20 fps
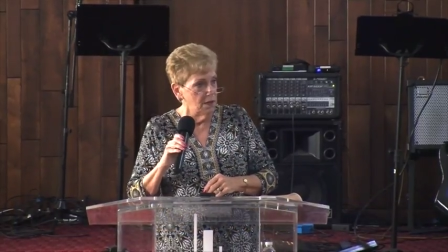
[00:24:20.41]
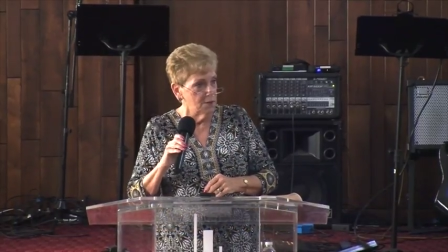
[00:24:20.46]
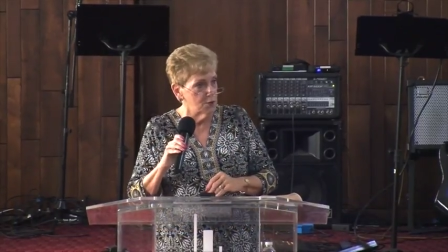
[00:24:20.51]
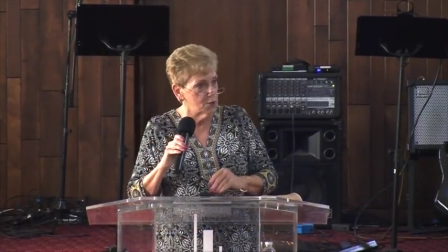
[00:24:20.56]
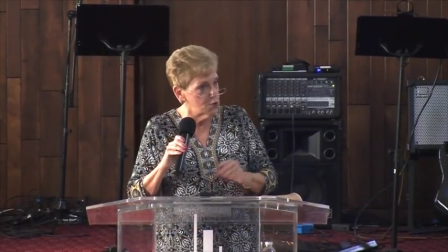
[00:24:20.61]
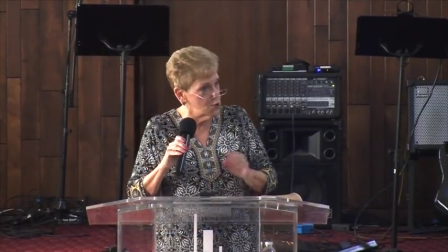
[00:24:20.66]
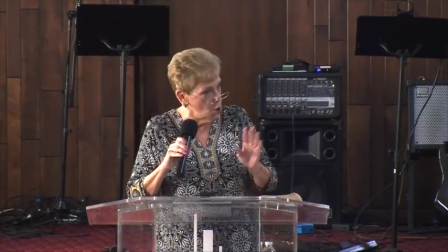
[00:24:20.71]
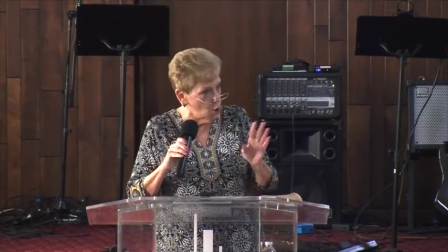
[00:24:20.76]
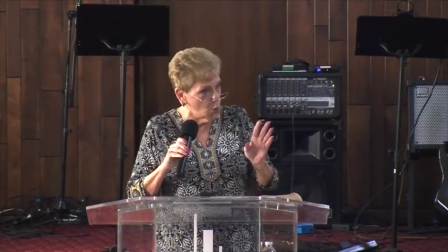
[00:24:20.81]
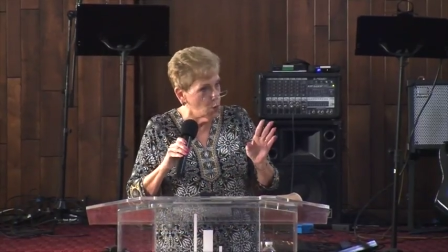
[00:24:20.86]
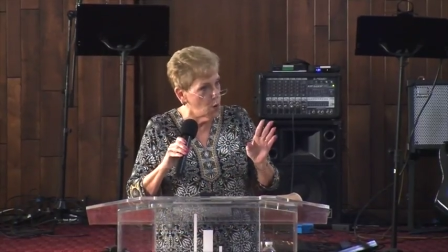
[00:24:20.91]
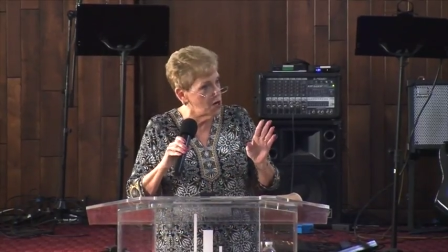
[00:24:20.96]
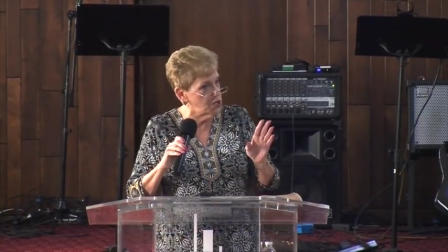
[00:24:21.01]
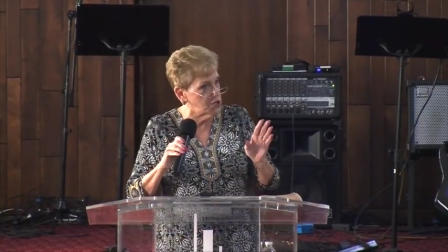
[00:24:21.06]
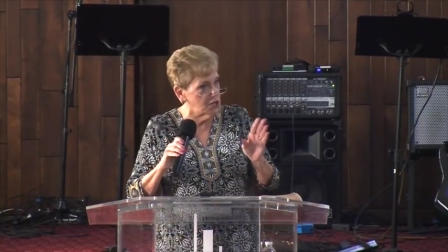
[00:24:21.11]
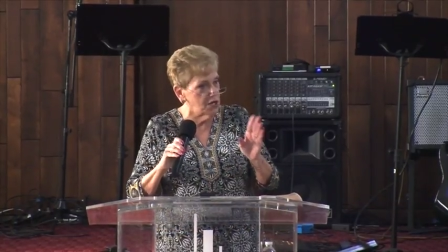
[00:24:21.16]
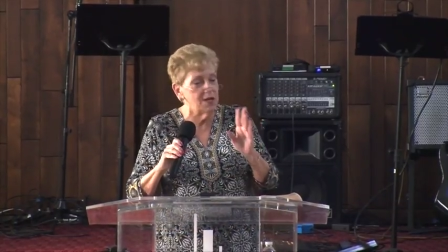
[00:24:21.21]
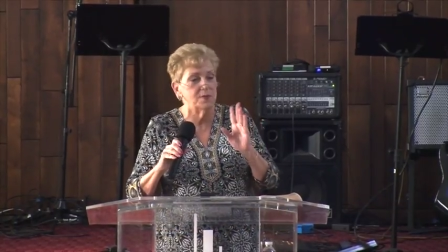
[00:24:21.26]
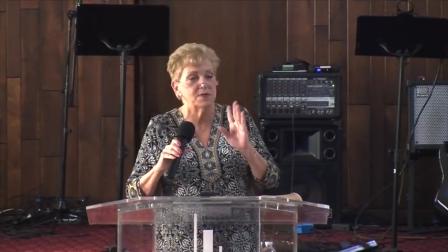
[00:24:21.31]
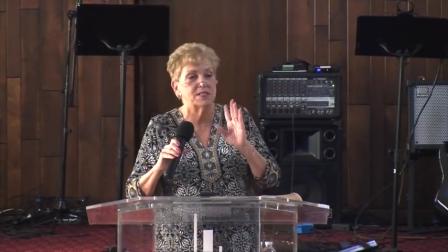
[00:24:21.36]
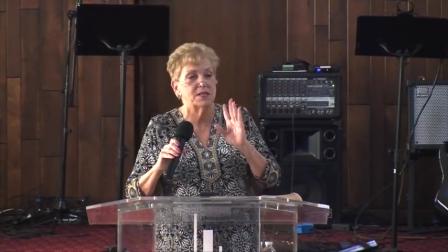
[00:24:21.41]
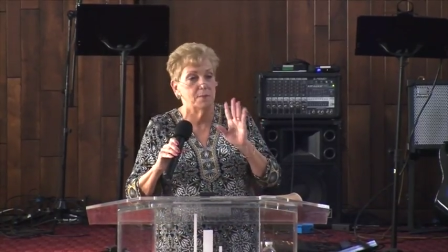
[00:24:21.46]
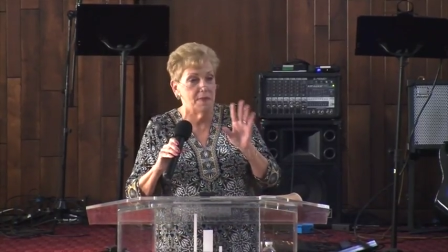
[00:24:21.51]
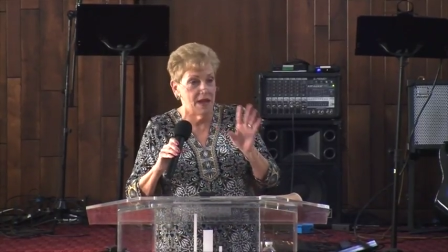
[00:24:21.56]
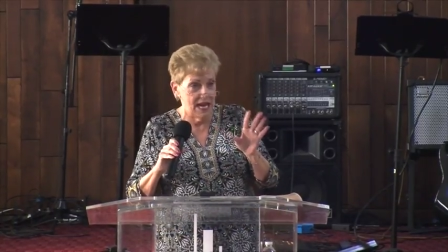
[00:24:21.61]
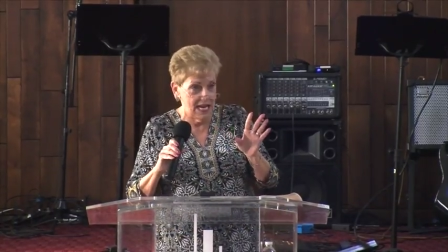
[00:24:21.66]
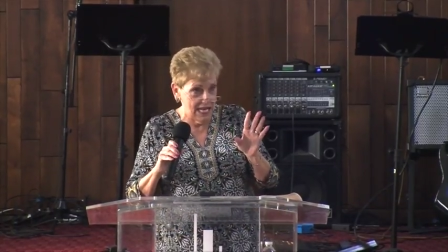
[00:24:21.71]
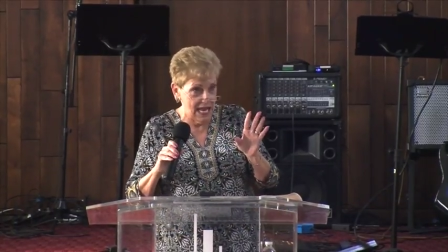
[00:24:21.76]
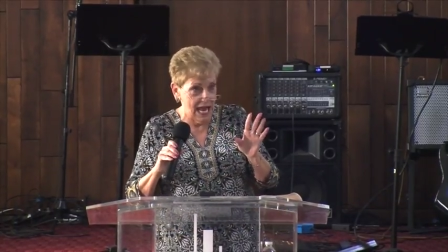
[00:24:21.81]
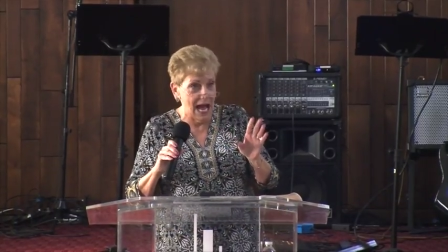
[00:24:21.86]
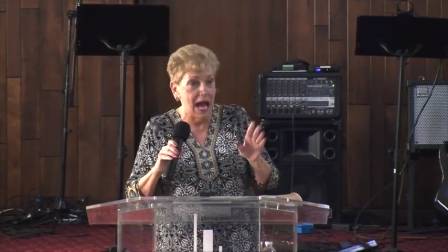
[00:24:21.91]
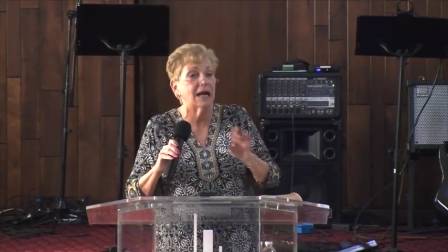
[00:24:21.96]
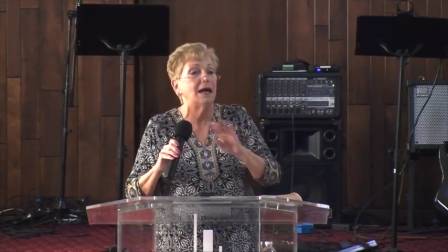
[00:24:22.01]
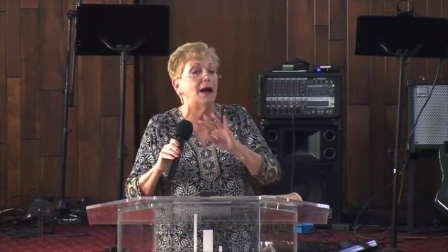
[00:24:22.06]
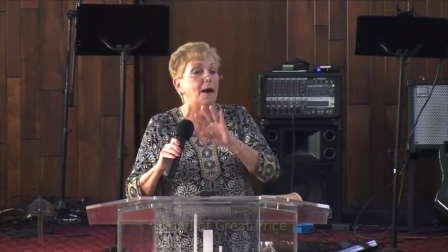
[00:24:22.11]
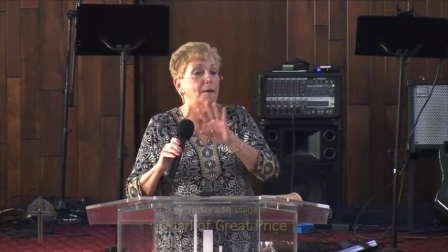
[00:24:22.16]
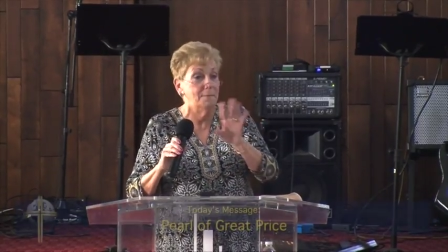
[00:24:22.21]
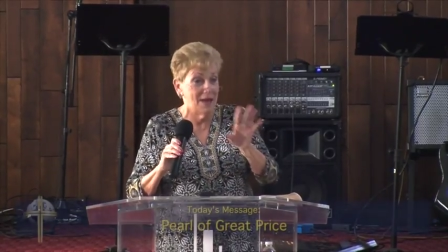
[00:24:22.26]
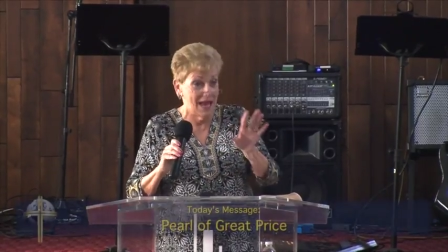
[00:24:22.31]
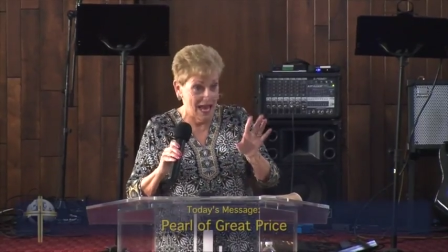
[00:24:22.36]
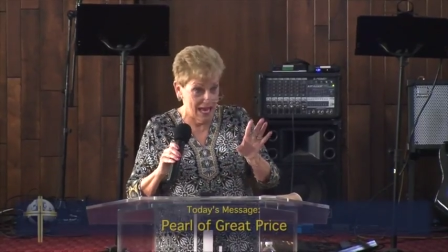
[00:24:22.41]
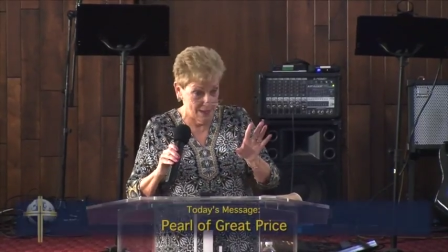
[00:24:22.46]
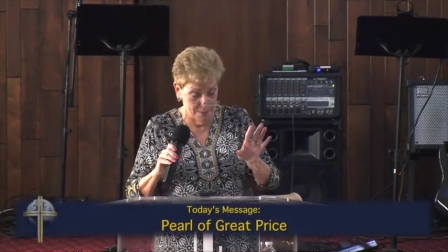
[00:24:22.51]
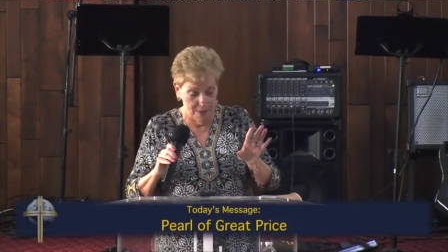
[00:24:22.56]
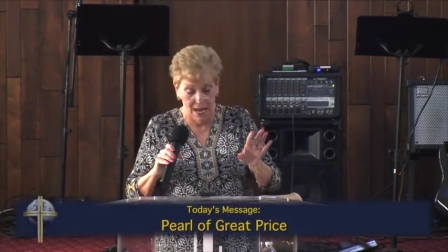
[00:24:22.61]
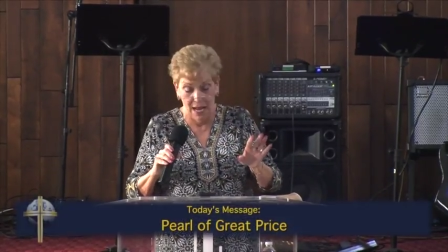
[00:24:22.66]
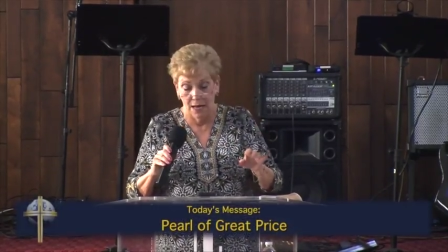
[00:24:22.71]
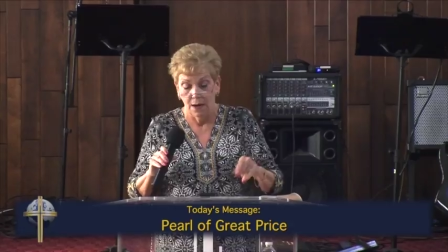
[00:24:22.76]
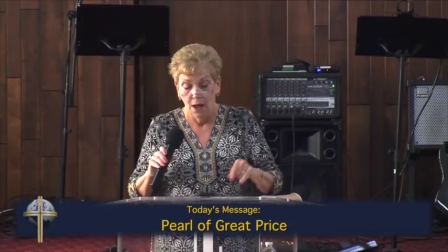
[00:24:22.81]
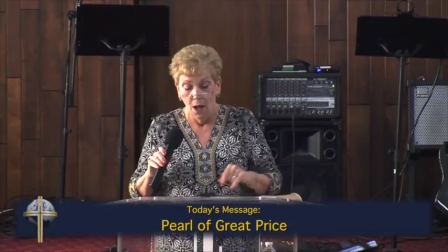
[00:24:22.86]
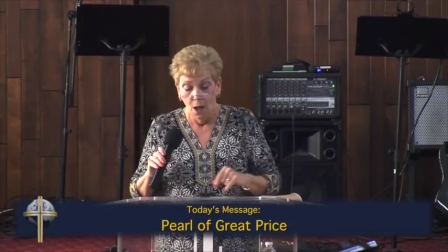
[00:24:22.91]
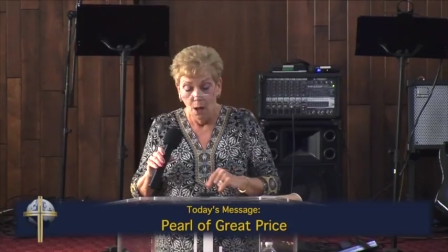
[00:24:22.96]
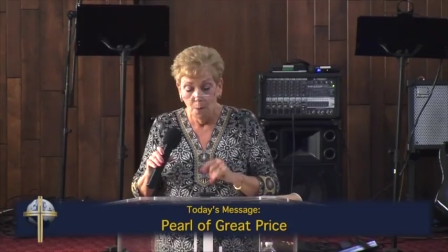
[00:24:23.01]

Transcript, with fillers: There's no question he was a maniac, a madman.